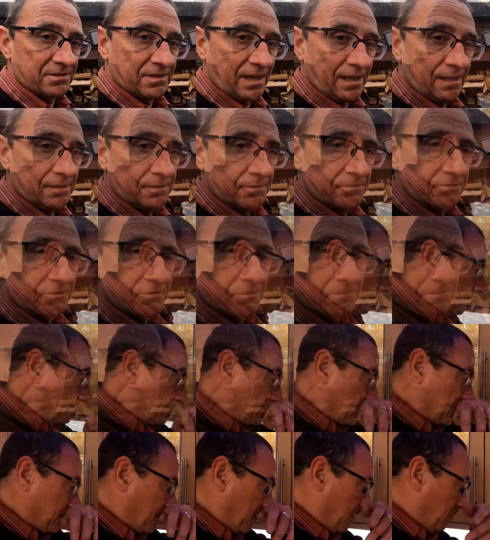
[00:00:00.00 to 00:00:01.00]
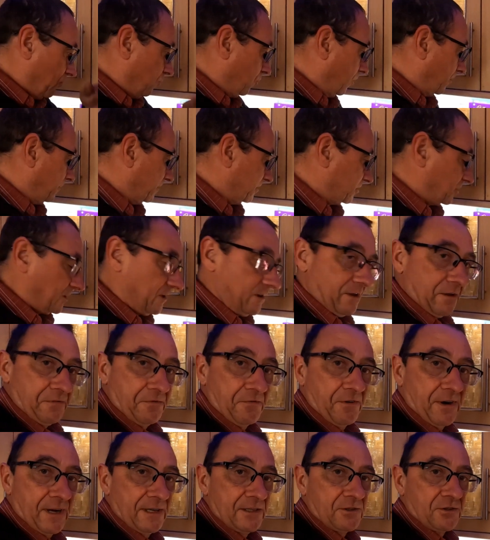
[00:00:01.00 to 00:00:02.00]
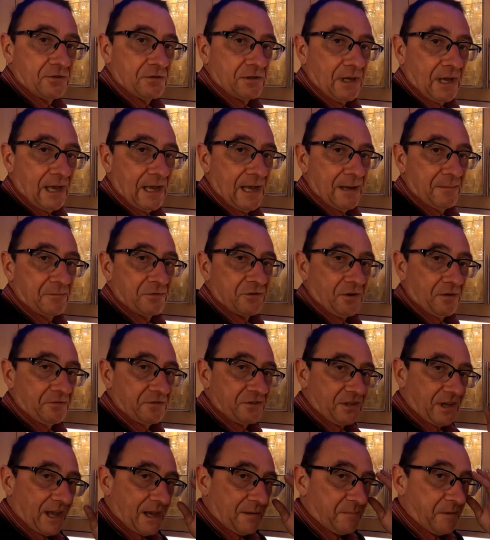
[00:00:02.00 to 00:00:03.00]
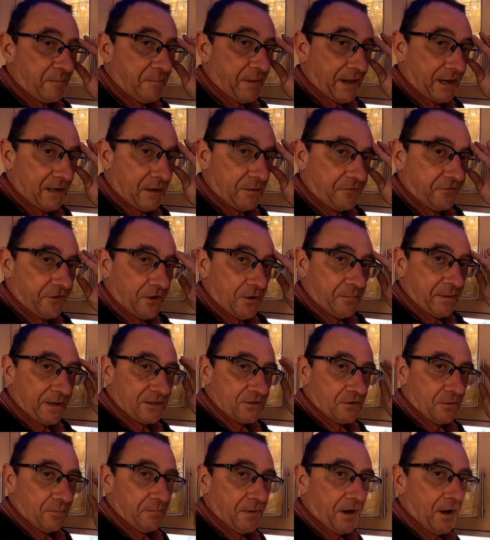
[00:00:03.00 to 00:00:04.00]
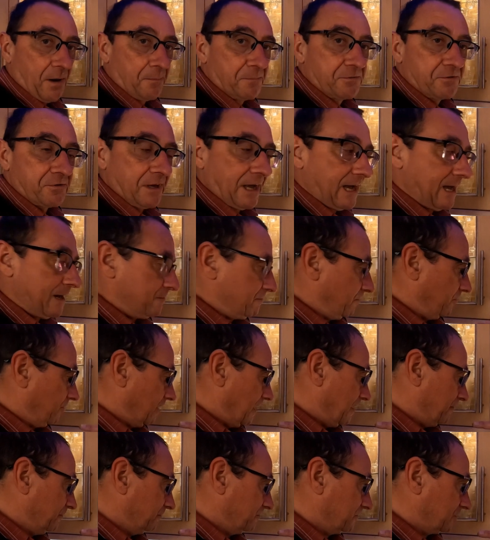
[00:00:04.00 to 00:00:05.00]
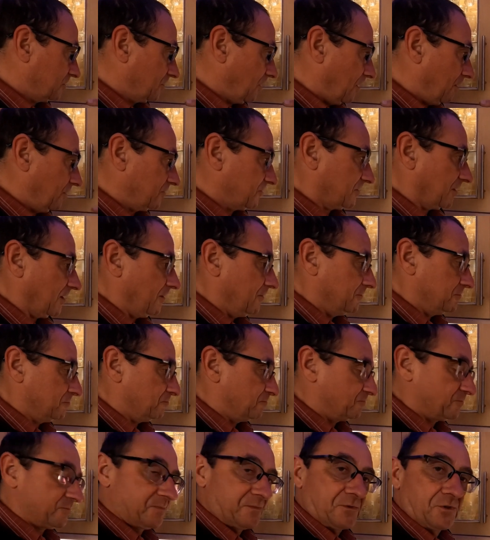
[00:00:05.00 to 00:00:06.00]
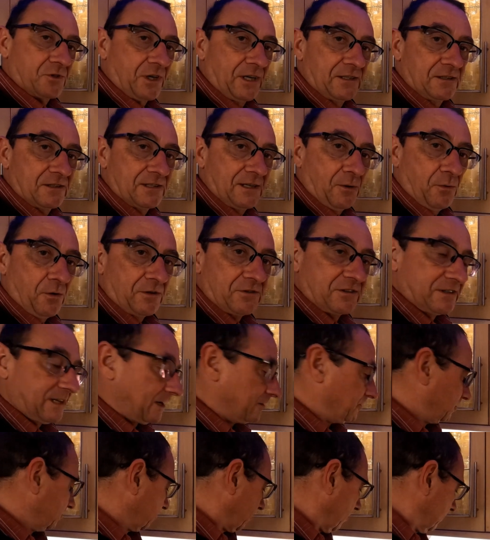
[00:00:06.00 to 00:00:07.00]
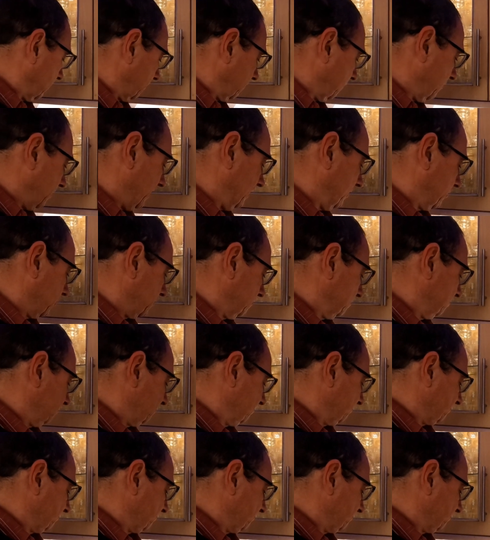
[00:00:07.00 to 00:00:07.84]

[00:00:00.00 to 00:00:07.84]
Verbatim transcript: yourselves. Right, so, just been rummaging the fridge. Um, so obviously I've been buying a few bits and bobs, uh, but I'm also trying to see what Sandra's got in the fridge.